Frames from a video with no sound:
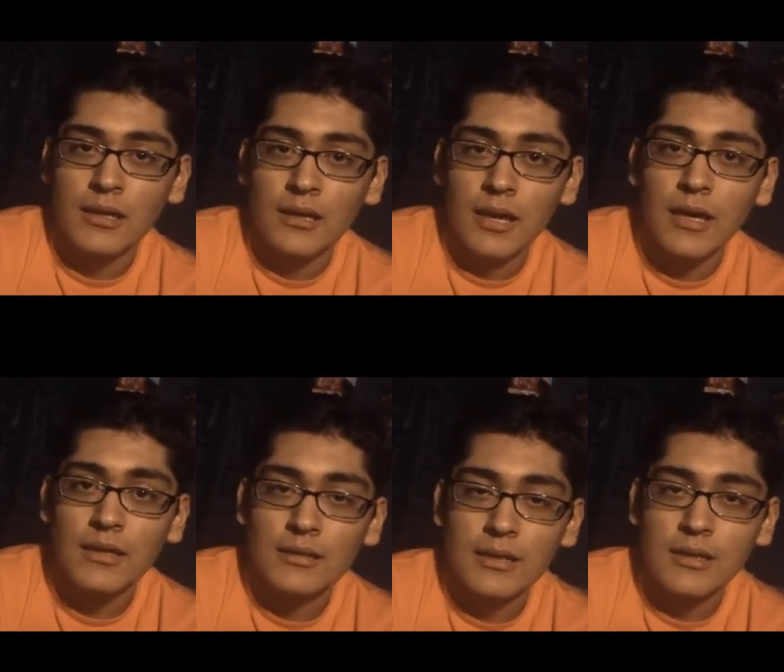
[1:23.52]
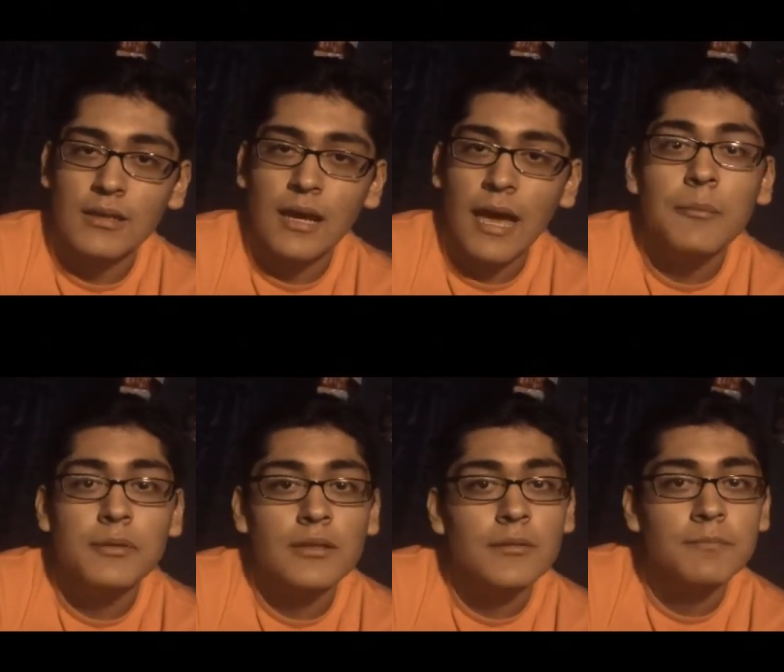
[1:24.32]
and
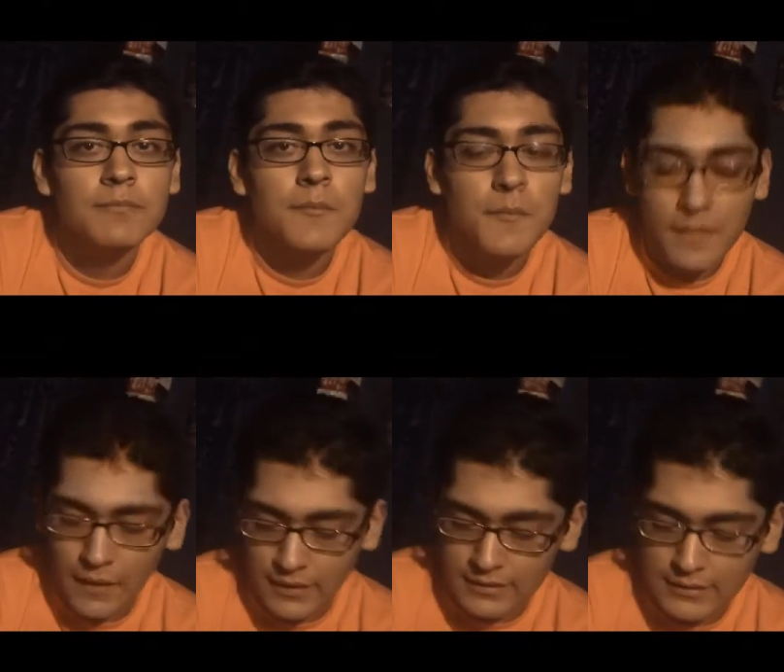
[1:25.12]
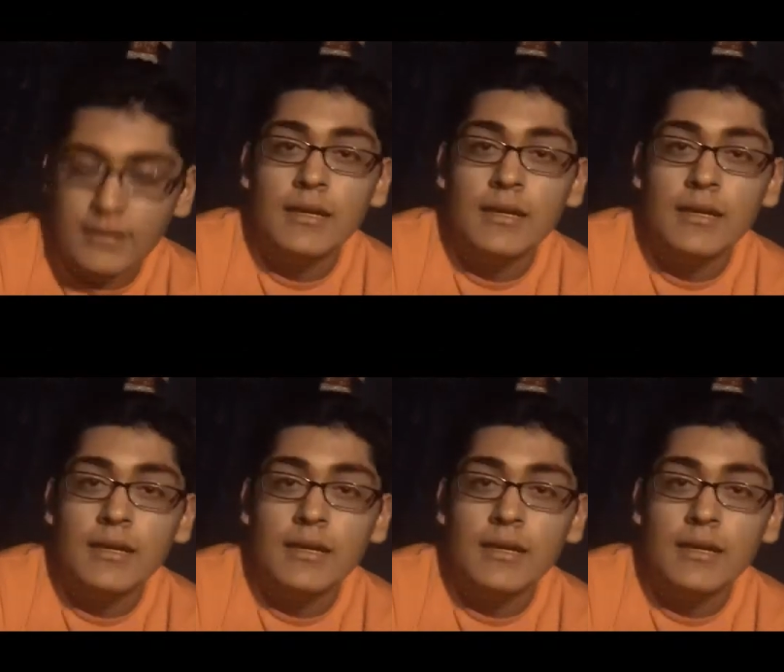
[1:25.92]
happy. And